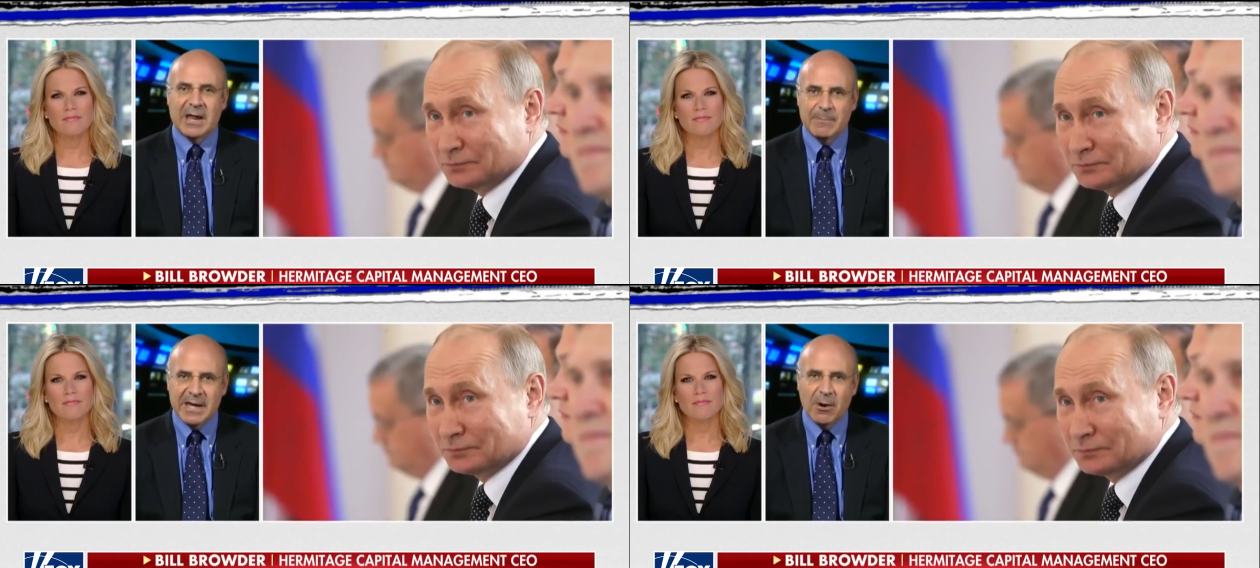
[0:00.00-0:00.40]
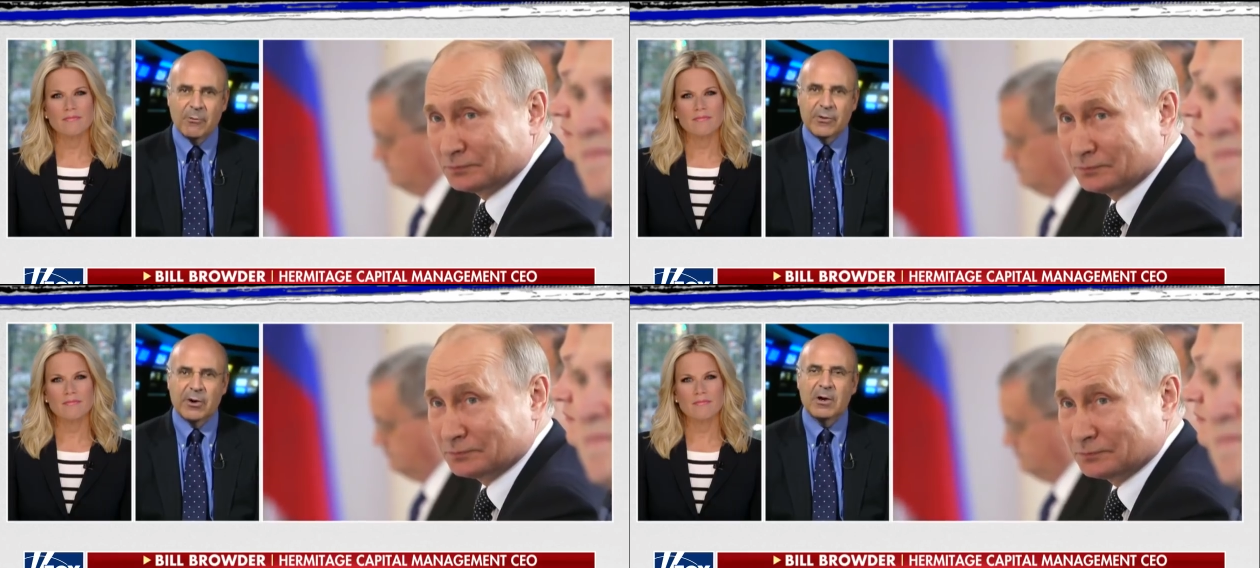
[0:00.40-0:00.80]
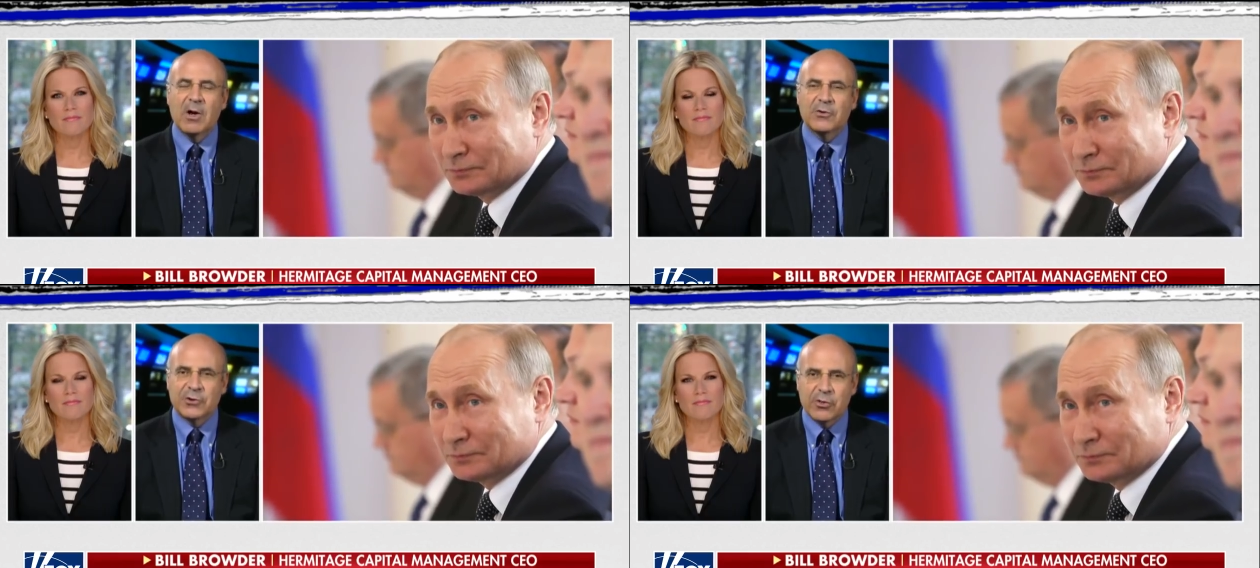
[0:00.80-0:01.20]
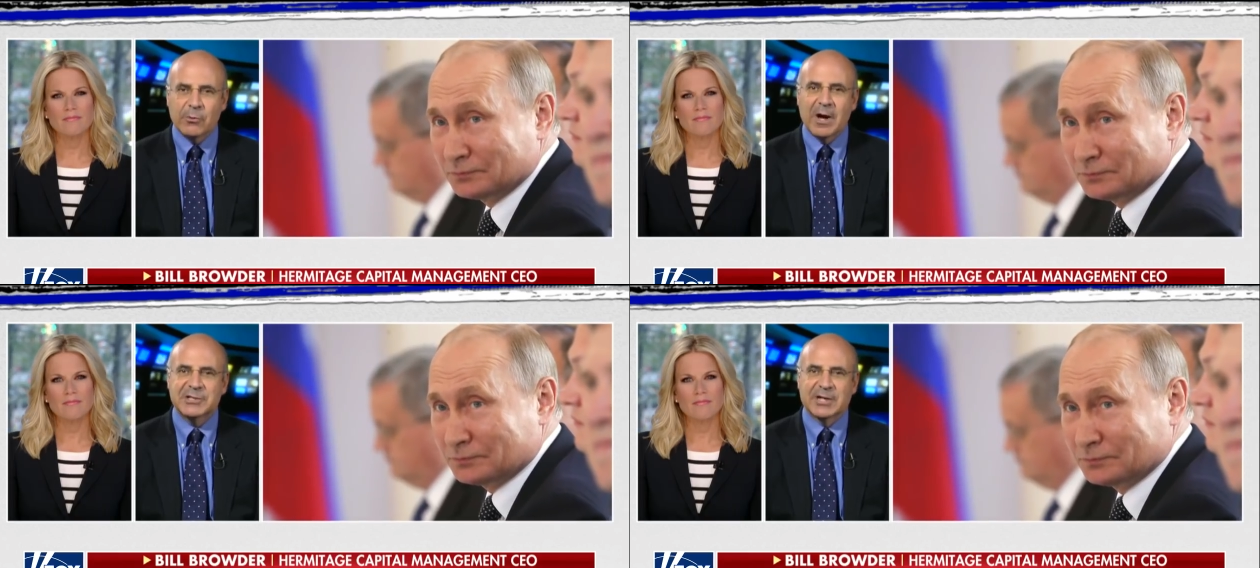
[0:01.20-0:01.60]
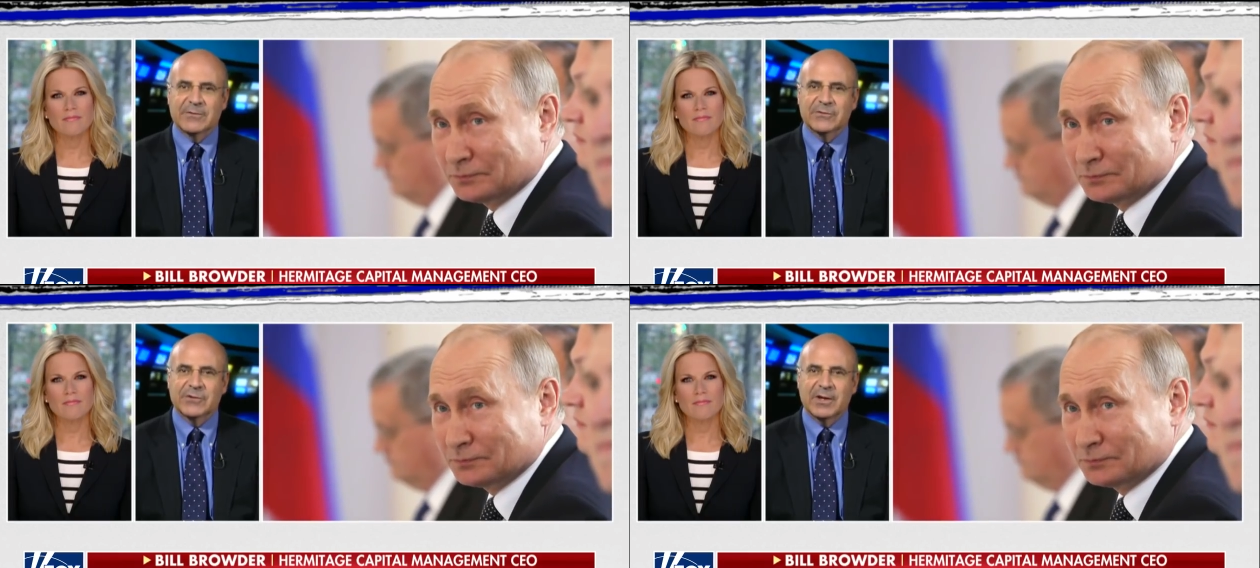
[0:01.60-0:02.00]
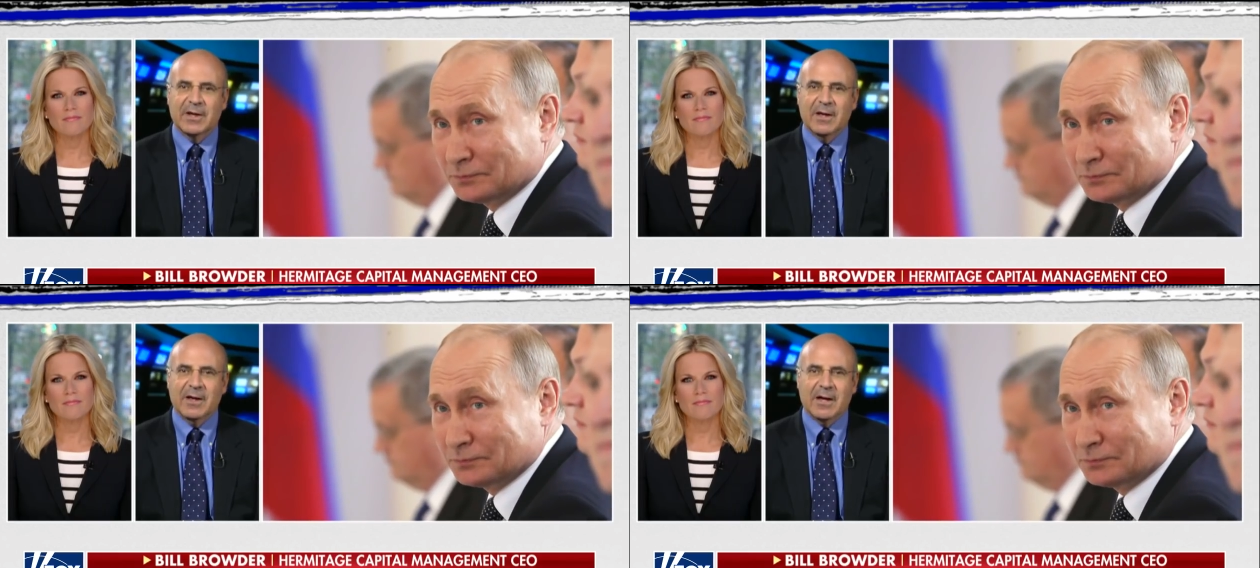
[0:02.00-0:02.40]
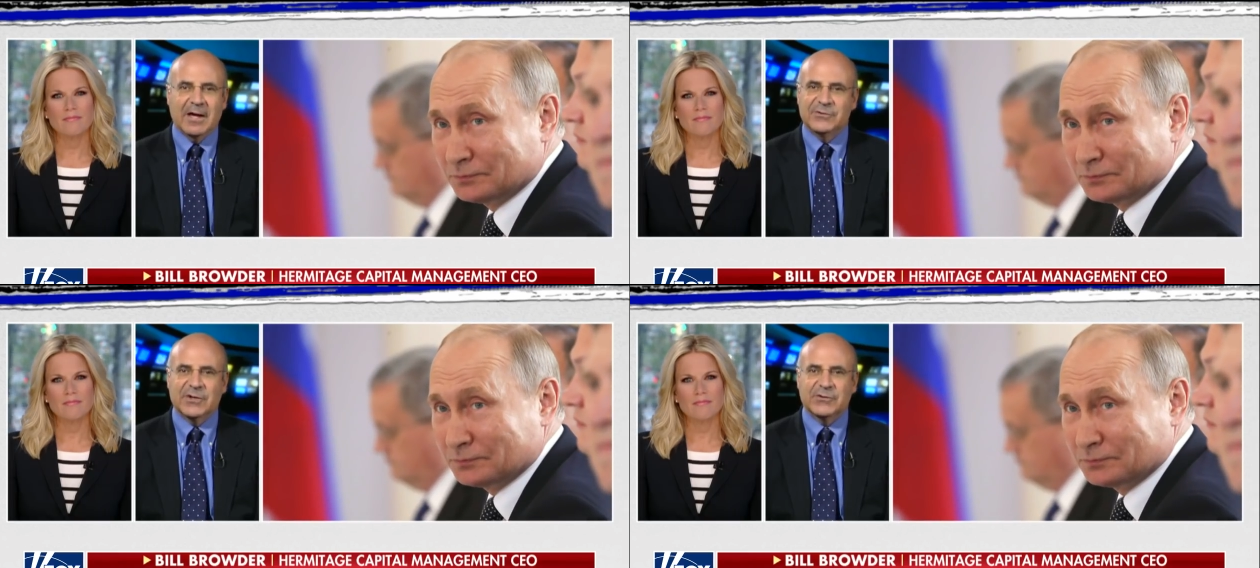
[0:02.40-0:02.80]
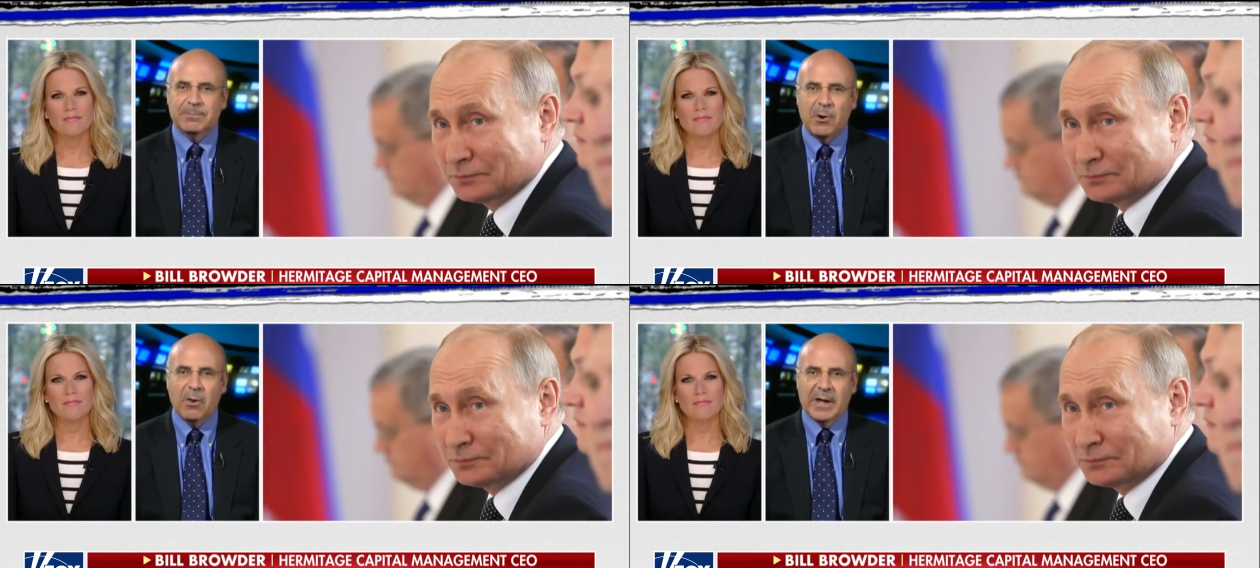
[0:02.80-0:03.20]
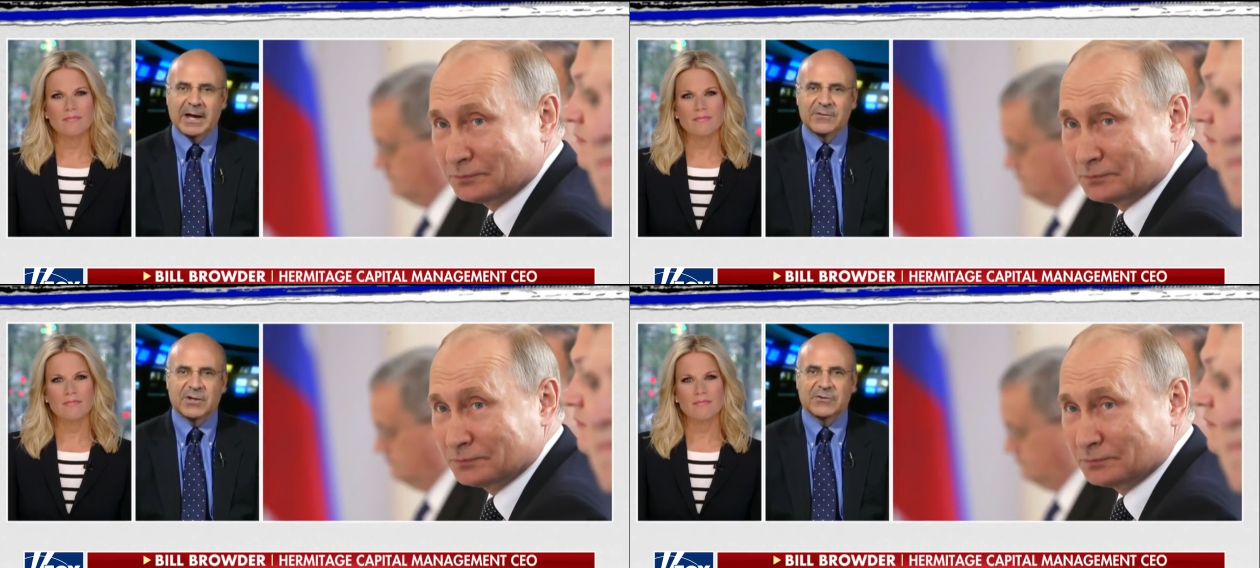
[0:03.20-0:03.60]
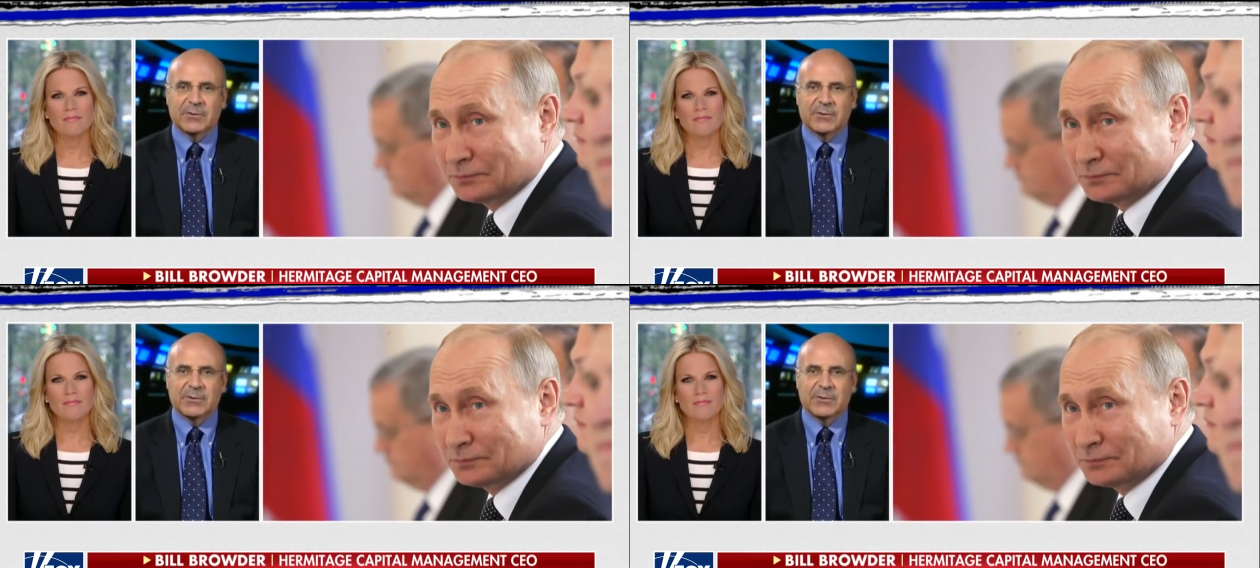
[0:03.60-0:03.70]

Speaker 1: and me over to the Russians is just appalling. It's, it's